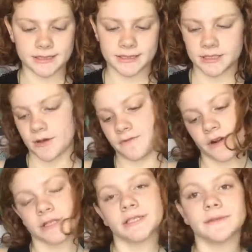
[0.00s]
So
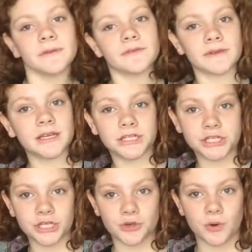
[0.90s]
first let me read
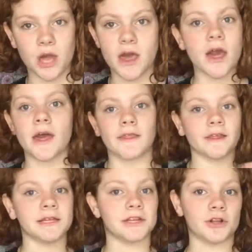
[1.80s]
you
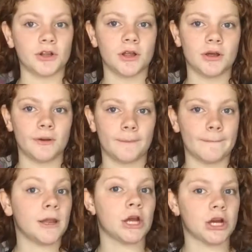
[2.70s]
a little
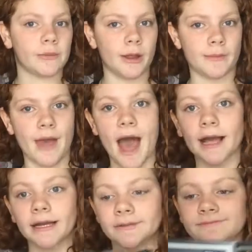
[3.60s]
blurb on the
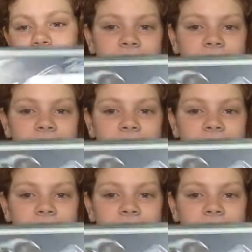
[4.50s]
back.